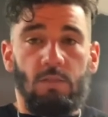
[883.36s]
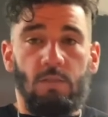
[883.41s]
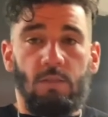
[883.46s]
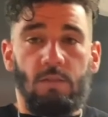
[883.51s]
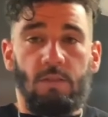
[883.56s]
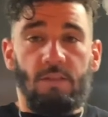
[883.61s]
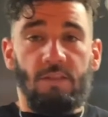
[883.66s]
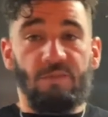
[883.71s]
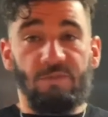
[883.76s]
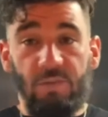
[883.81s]

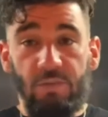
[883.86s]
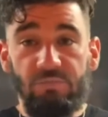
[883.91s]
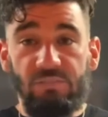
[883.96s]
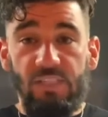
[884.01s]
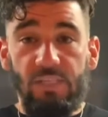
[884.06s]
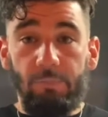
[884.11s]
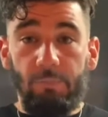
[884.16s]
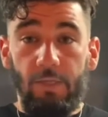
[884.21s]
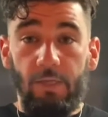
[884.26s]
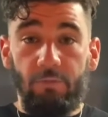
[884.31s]
this
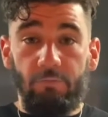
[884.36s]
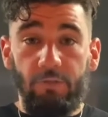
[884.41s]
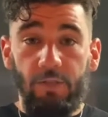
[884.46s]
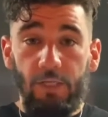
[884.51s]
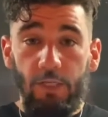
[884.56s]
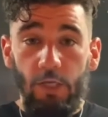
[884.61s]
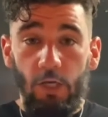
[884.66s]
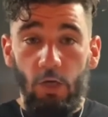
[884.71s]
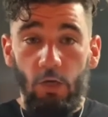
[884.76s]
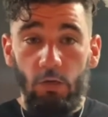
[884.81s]
15-minute
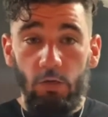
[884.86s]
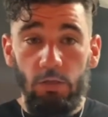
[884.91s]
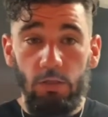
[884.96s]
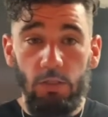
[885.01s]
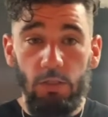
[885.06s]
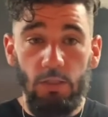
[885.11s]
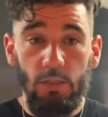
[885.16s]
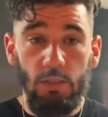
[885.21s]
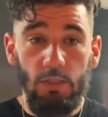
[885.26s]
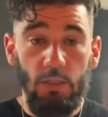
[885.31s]
video,
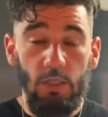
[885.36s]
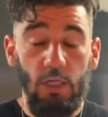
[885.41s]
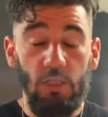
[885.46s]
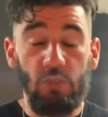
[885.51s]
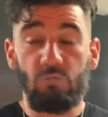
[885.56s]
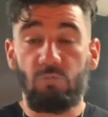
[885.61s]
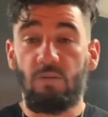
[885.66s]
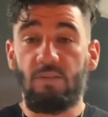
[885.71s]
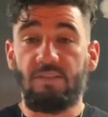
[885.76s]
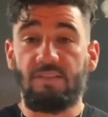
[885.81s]
I
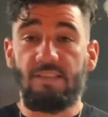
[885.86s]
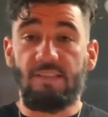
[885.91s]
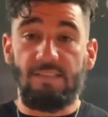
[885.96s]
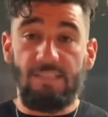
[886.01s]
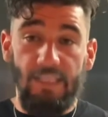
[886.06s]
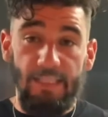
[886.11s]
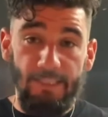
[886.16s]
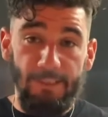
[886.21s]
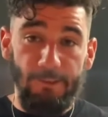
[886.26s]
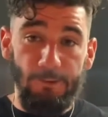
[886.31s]
just want to say
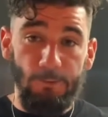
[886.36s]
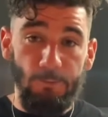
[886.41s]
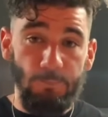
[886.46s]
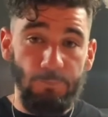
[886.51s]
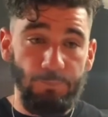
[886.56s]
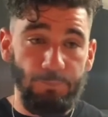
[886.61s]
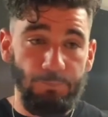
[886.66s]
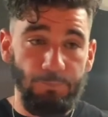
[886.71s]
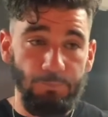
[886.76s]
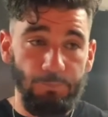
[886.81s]
thank
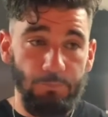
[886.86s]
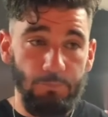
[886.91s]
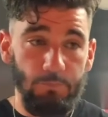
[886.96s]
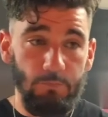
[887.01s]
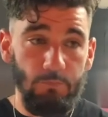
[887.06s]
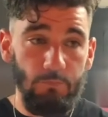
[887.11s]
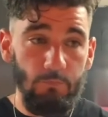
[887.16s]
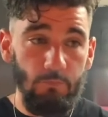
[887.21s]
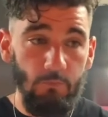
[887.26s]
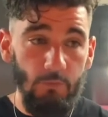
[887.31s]
you.
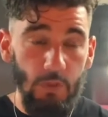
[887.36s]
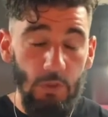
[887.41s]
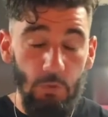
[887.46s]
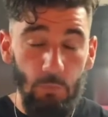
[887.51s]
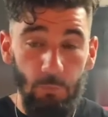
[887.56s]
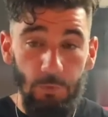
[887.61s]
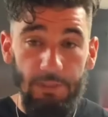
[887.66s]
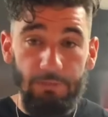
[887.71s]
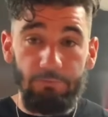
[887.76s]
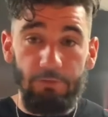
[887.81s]

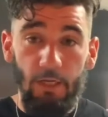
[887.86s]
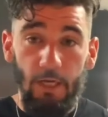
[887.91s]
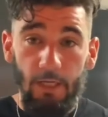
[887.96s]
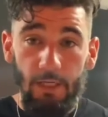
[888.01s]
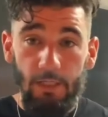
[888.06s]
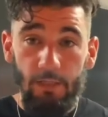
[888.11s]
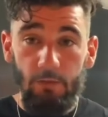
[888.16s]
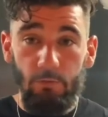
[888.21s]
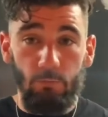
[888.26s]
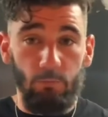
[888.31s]
We've done
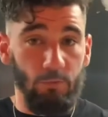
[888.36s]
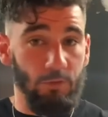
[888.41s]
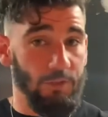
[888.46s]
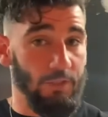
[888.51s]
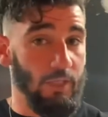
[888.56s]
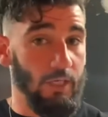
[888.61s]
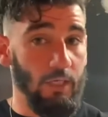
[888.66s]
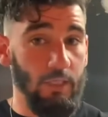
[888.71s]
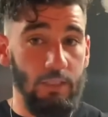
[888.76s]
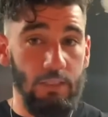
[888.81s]
it. We're
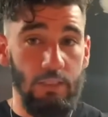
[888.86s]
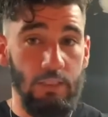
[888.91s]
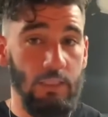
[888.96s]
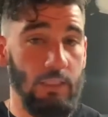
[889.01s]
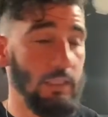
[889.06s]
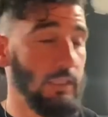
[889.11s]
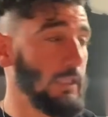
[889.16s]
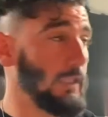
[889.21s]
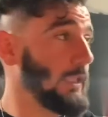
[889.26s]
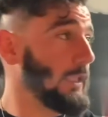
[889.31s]
done.
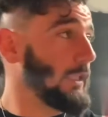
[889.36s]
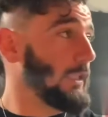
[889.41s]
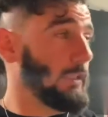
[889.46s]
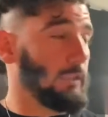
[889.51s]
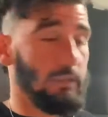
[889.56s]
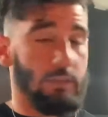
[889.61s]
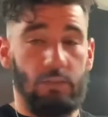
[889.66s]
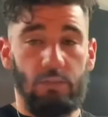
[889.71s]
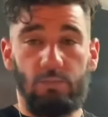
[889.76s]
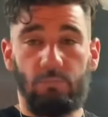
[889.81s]

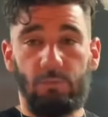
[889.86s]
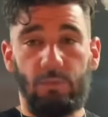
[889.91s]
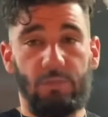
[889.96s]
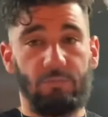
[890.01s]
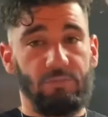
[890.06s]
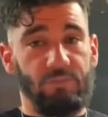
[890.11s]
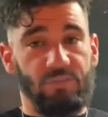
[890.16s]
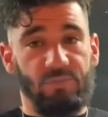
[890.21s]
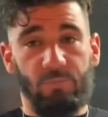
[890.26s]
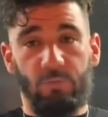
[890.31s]
We have
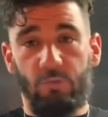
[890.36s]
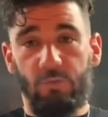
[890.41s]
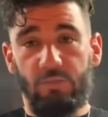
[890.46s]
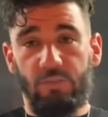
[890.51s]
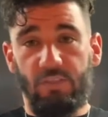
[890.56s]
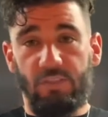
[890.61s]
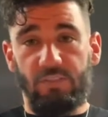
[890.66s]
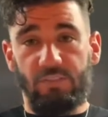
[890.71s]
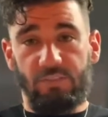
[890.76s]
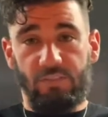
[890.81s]
the small
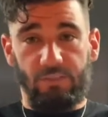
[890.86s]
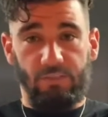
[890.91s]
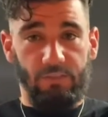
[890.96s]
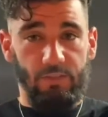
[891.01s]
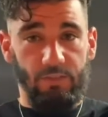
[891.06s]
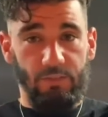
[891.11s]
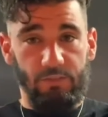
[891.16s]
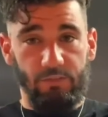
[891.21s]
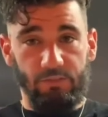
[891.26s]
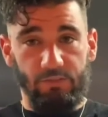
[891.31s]
things here and
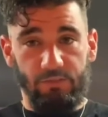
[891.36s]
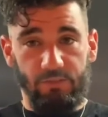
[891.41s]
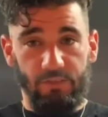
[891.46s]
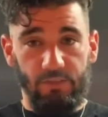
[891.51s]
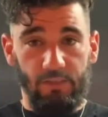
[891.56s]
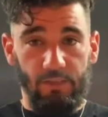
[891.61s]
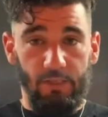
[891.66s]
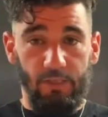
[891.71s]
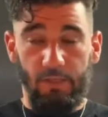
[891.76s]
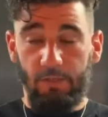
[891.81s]
there. You
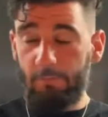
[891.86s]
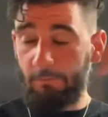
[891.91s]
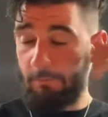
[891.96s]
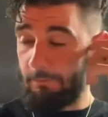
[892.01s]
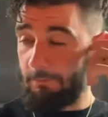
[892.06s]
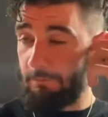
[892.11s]
see that.